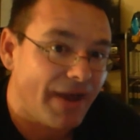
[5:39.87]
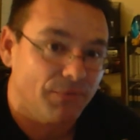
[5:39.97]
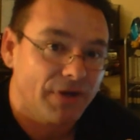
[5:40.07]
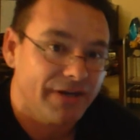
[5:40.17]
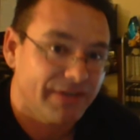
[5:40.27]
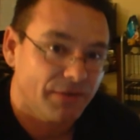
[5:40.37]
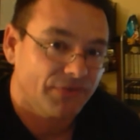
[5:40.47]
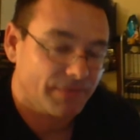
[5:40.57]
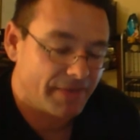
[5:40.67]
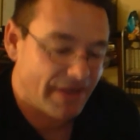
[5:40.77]
and we're going to deal
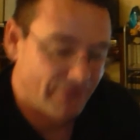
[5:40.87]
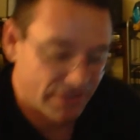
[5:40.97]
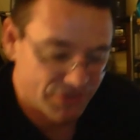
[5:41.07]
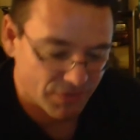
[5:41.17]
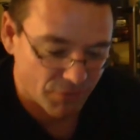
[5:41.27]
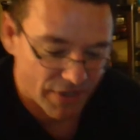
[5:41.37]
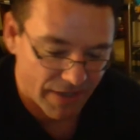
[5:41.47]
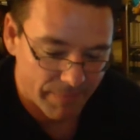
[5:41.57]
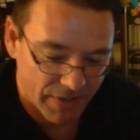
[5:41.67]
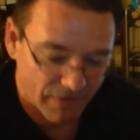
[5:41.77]
with some of the evidence you bring
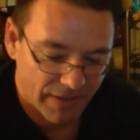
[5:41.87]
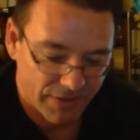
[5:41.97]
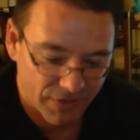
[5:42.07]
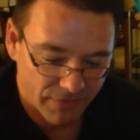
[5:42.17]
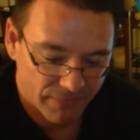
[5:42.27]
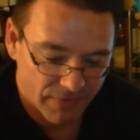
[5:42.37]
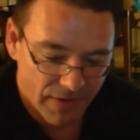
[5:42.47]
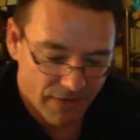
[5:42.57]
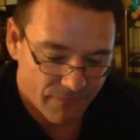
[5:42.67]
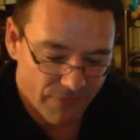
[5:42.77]
up here in your
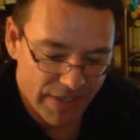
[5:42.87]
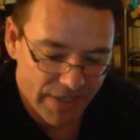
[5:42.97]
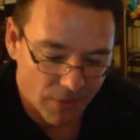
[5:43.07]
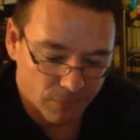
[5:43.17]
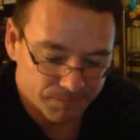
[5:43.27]
video.